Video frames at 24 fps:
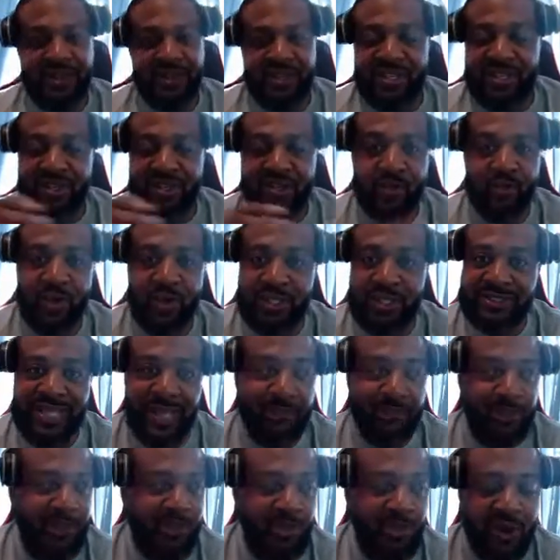I guarantee you wouldn't
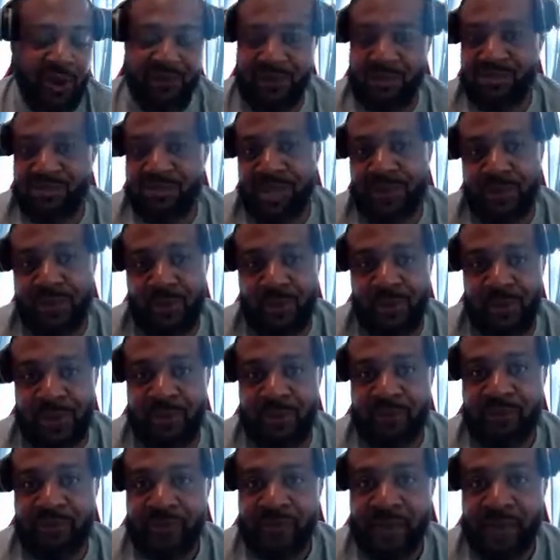stop your boy from sleeping with
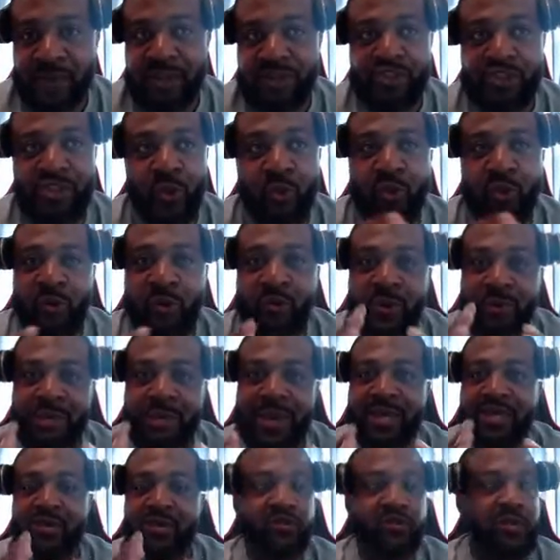them. So what would
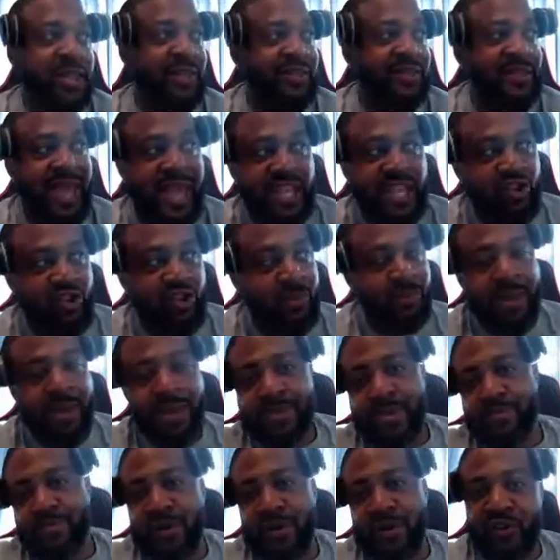make you think that your
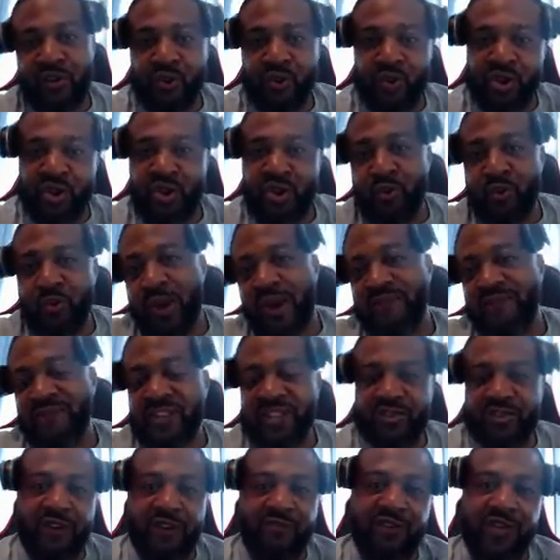baby mother or your wife
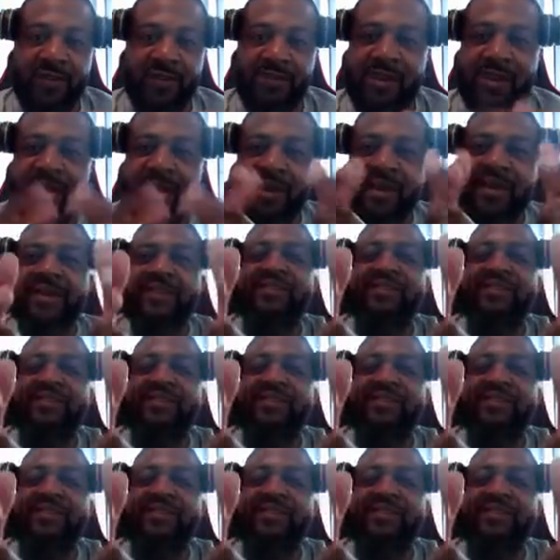is off limit?